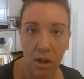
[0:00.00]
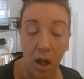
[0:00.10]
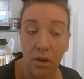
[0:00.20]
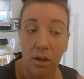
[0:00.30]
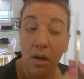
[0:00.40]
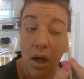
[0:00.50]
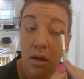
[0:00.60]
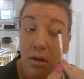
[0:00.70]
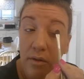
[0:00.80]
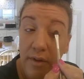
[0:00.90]
color
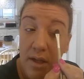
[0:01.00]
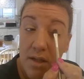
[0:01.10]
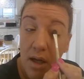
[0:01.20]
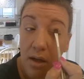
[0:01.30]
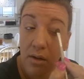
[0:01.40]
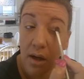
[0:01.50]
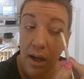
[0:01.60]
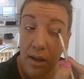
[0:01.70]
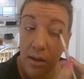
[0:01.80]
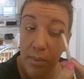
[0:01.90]
on your face, on your
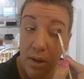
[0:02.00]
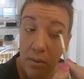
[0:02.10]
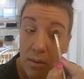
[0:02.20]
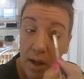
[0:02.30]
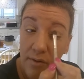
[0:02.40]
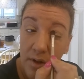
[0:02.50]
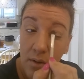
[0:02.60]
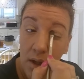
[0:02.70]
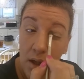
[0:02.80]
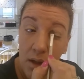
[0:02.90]
eyelid. But you don't have to.